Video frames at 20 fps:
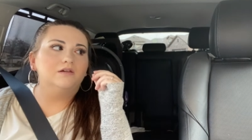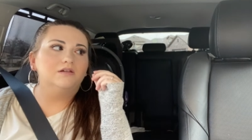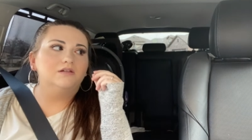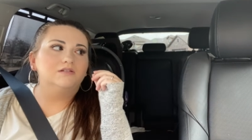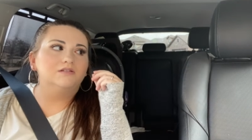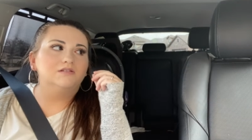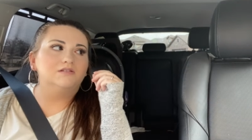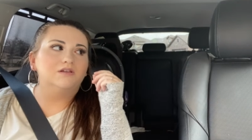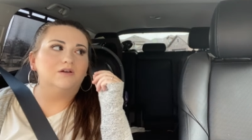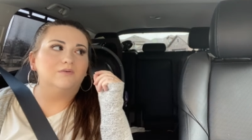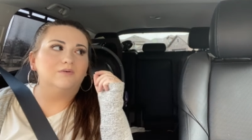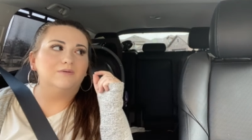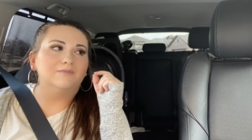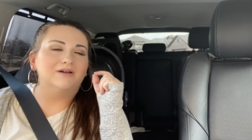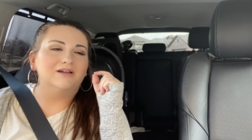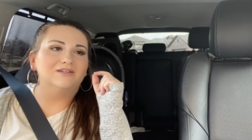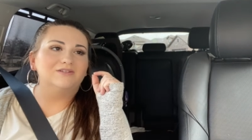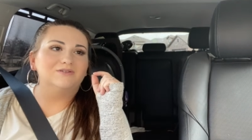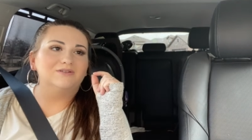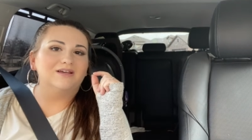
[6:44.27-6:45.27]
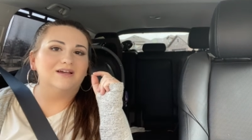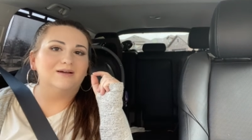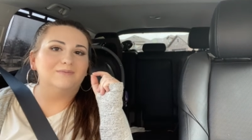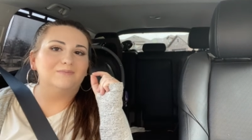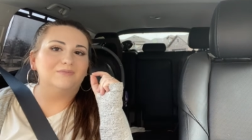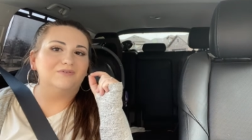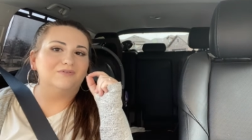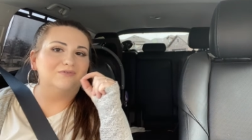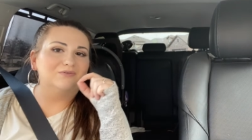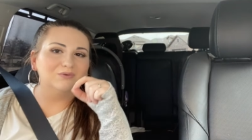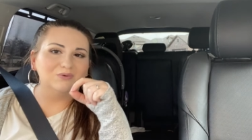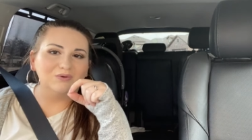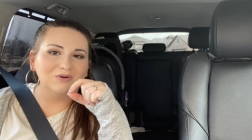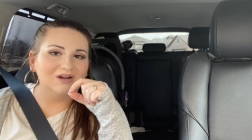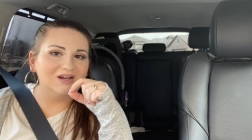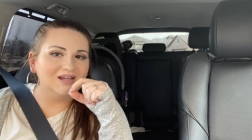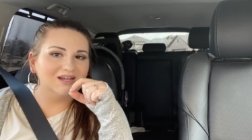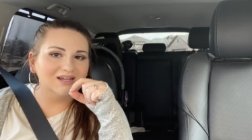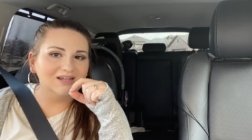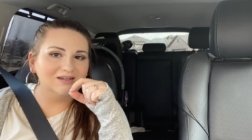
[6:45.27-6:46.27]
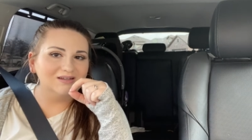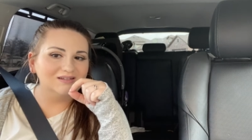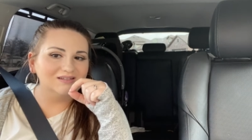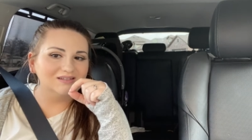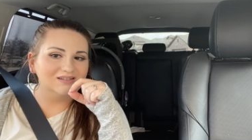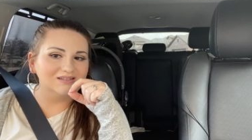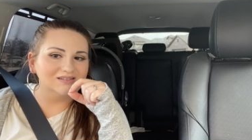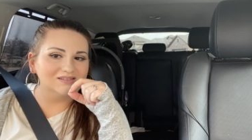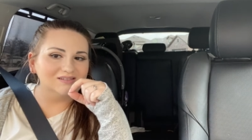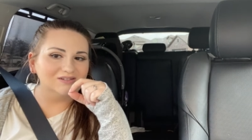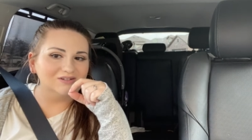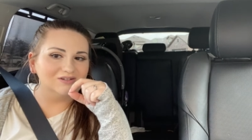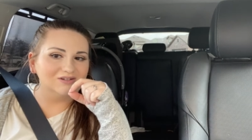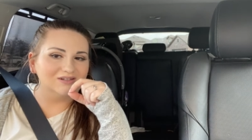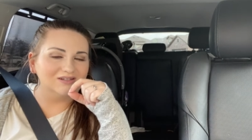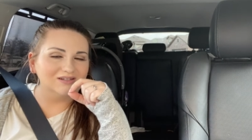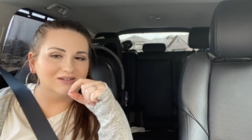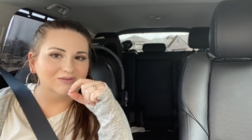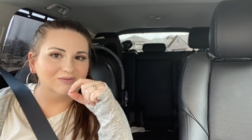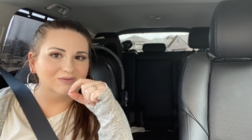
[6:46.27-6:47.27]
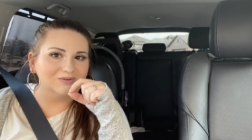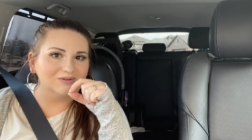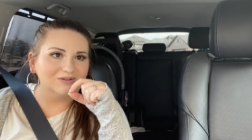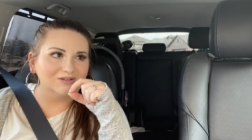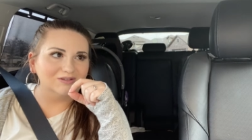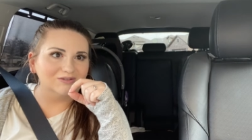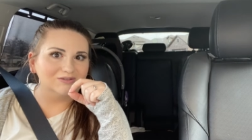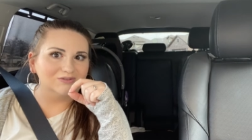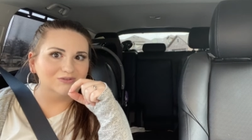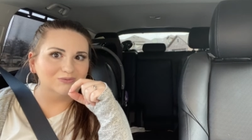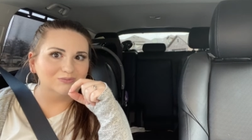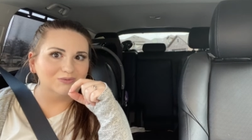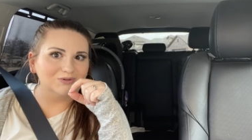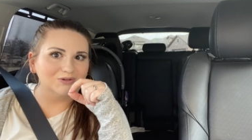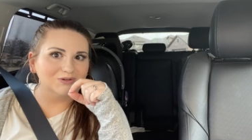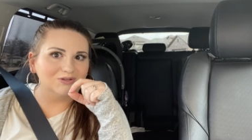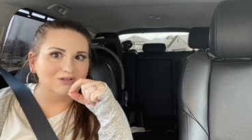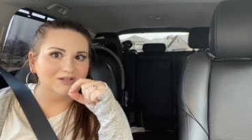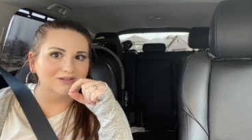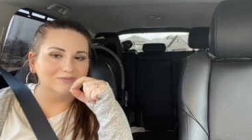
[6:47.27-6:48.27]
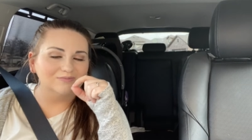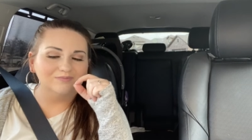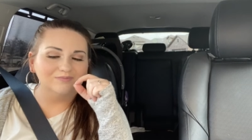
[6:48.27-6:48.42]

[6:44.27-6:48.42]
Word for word: So we might do that beforehand, considering we're like super early,